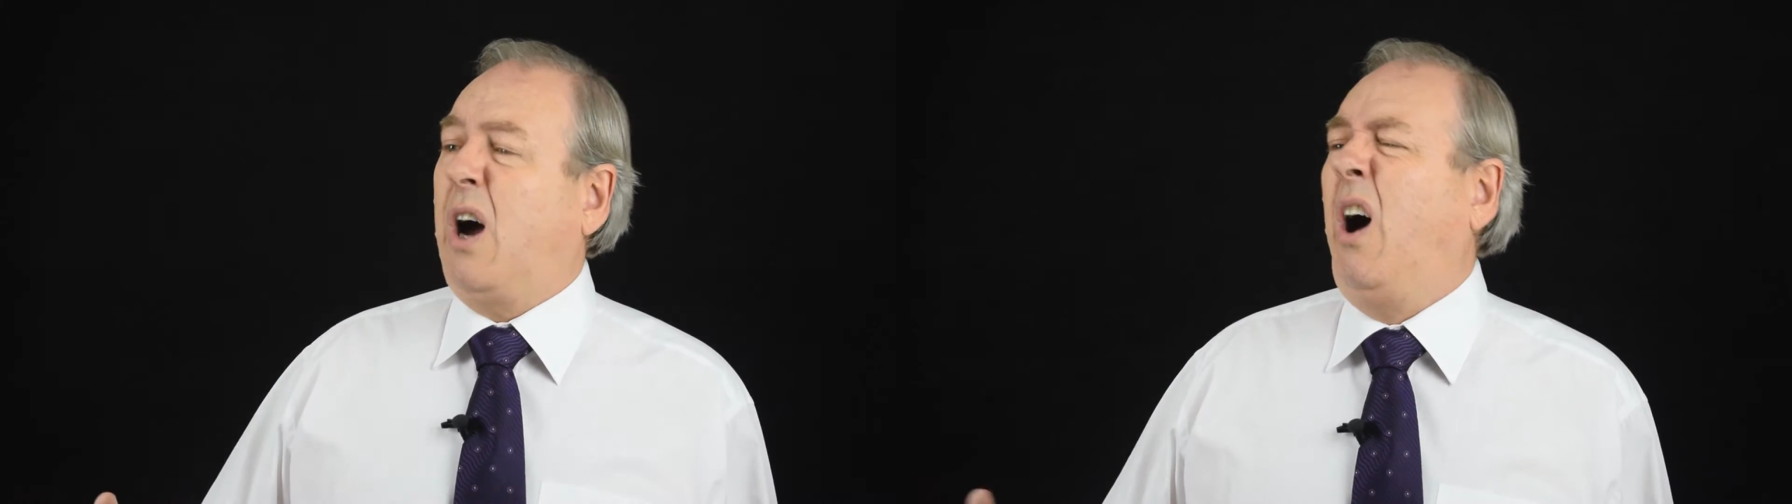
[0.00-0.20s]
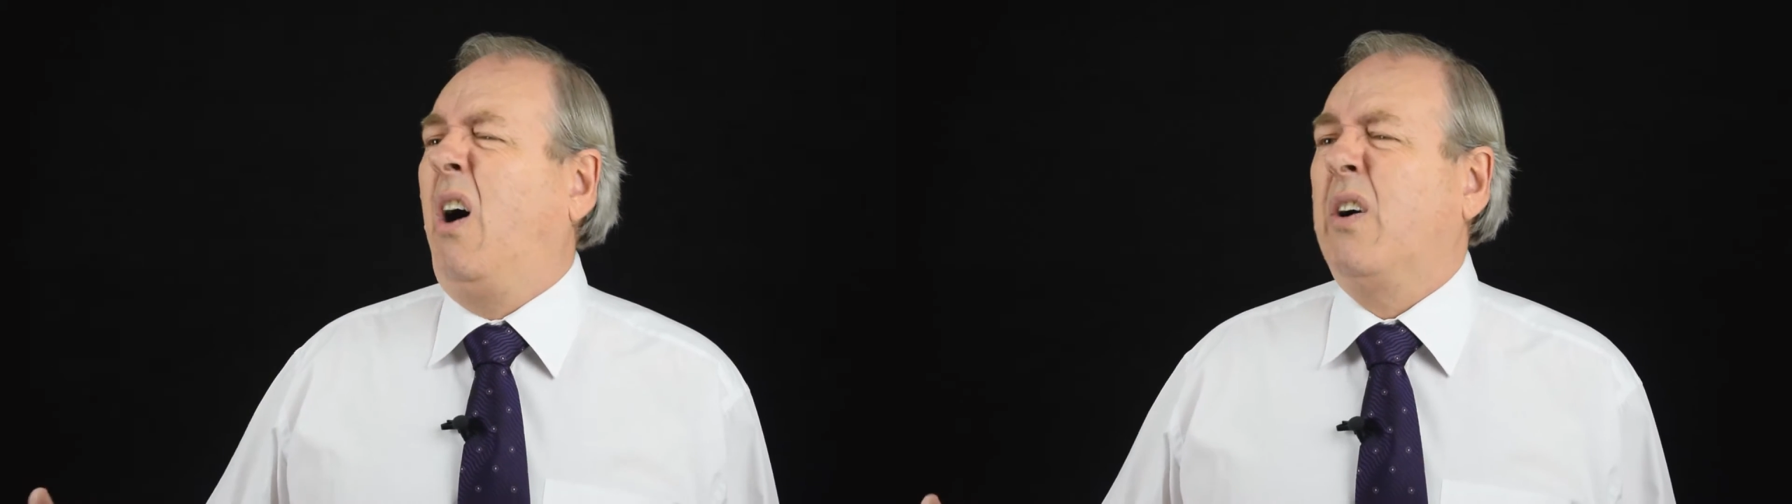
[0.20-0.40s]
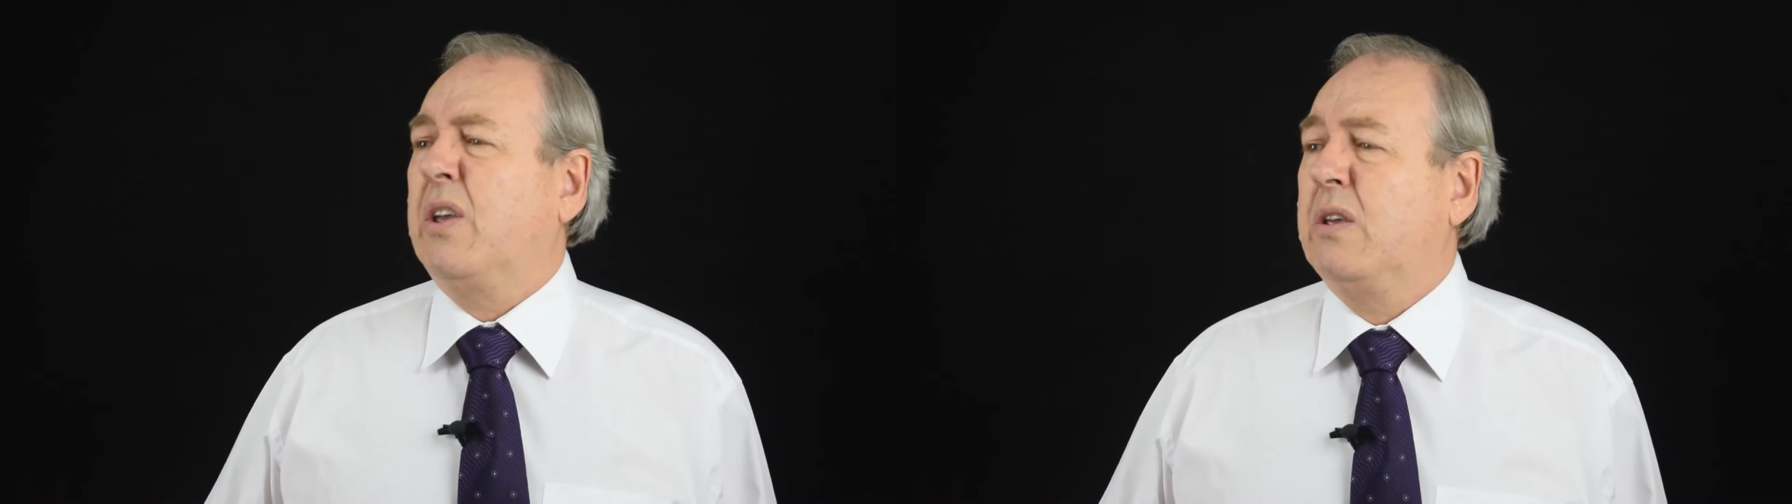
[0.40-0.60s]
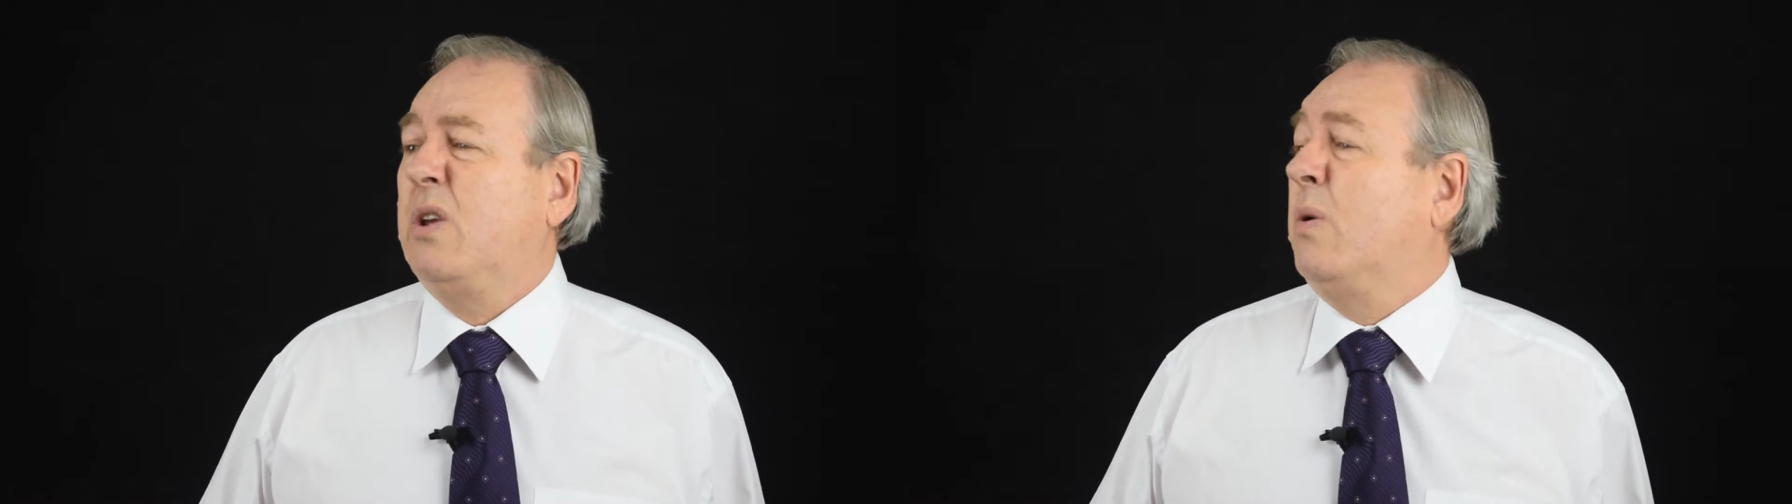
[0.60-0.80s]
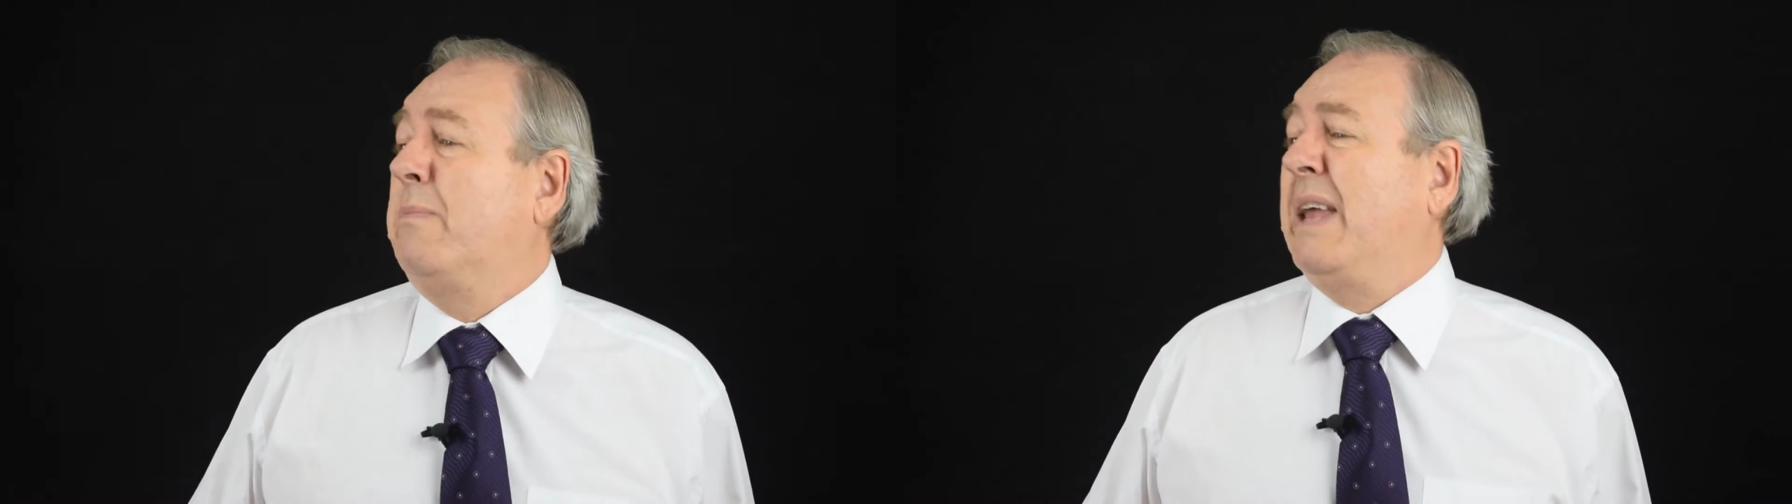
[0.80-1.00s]
Oh,
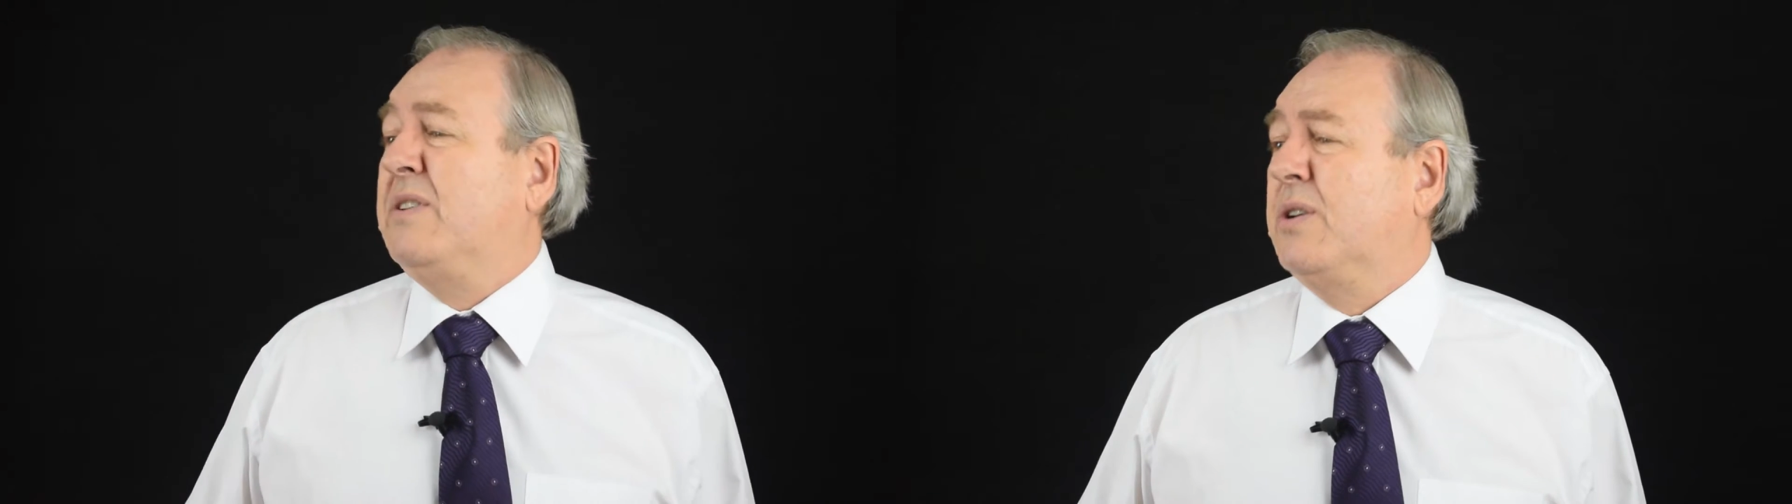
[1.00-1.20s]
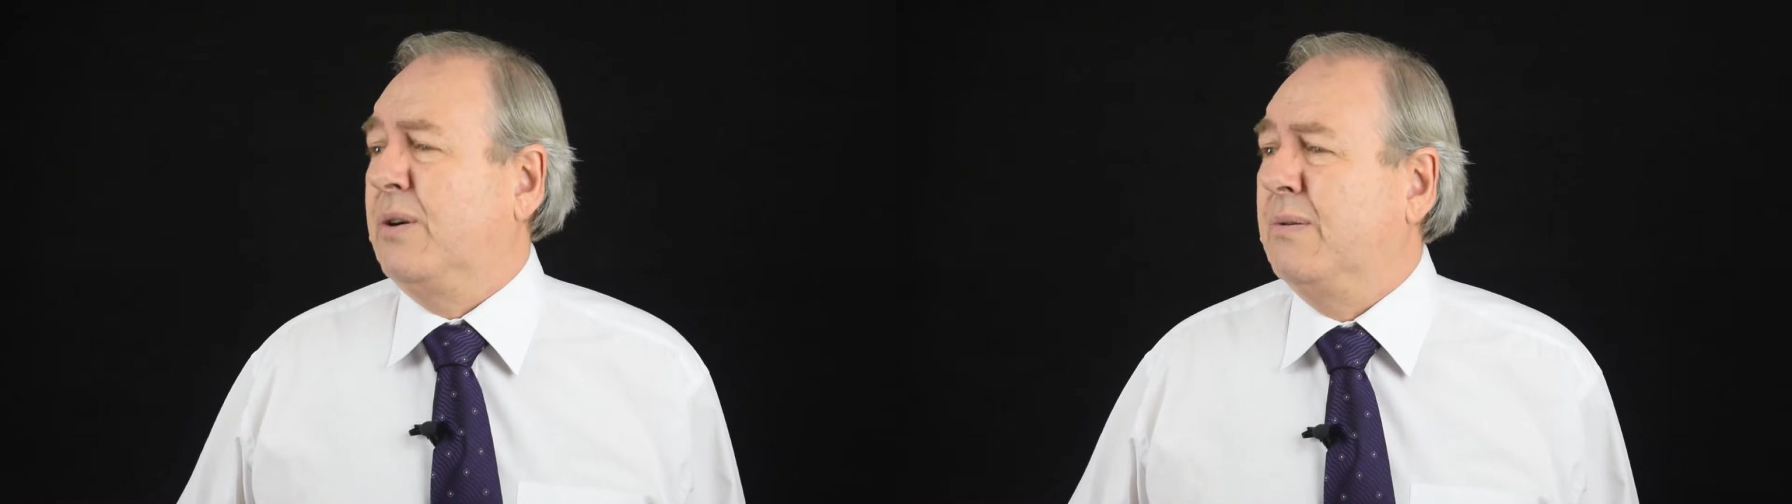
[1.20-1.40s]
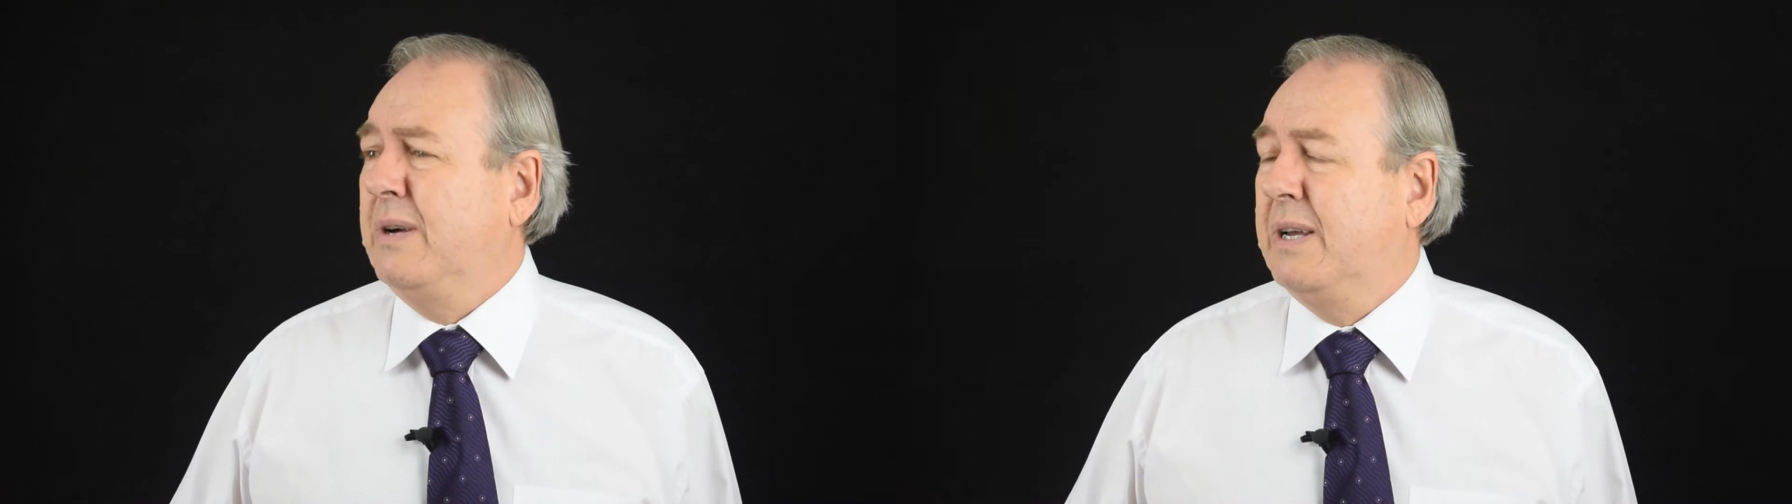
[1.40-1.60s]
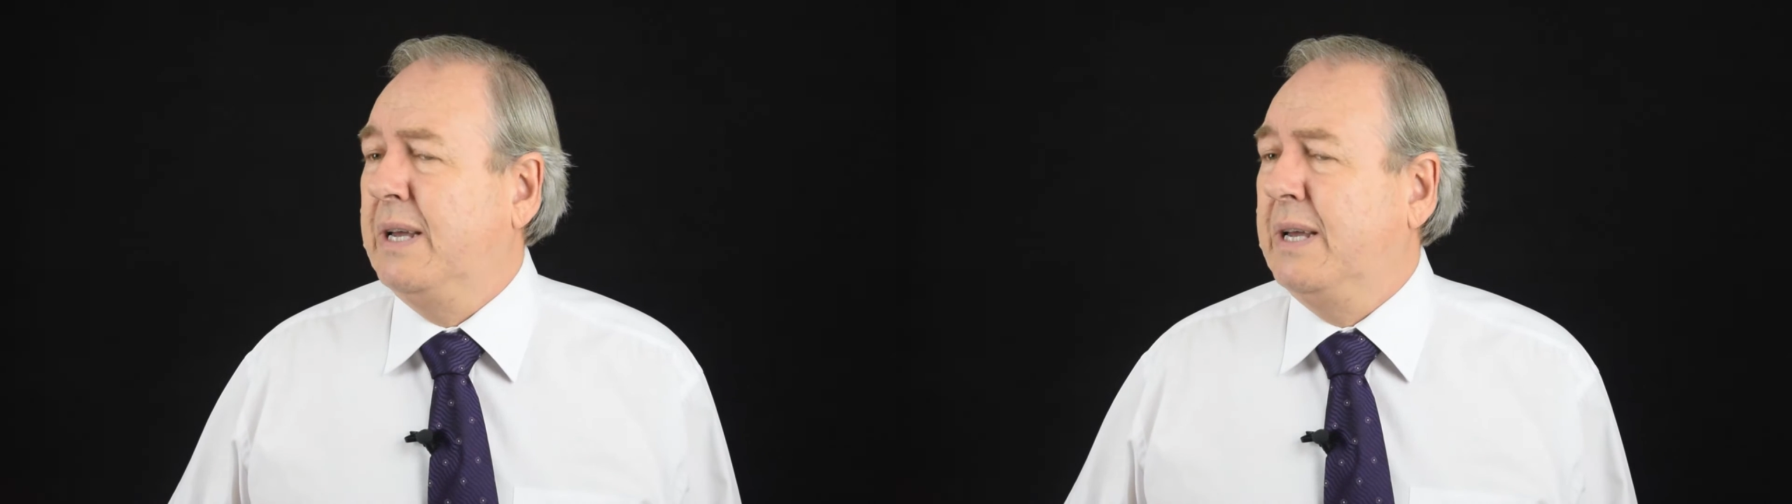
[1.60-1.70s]
you were meant to.